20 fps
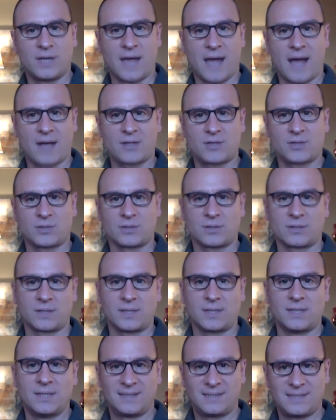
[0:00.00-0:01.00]

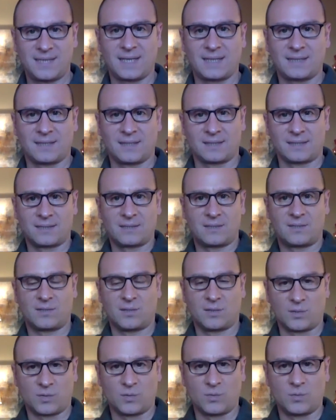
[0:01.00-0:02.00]
actually take this
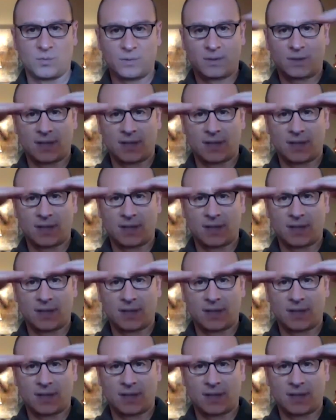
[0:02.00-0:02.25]
to